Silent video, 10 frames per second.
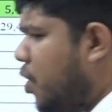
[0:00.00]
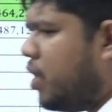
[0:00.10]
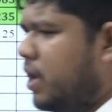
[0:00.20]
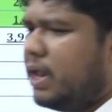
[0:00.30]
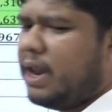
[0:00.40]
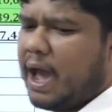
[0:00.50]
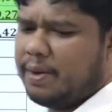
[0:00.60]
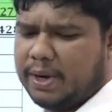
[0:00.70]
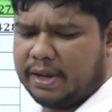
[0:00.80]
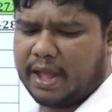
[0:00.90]
only
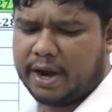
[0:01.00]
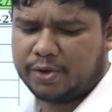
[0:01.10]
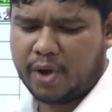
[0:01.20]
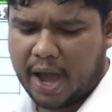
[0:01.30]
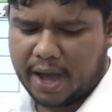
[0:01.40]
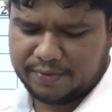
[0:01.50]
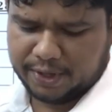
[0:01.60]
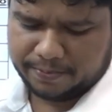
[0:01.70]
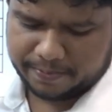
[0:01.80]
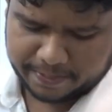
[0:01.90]
liability that you are
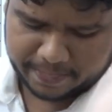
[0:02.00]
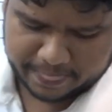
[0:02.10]
having?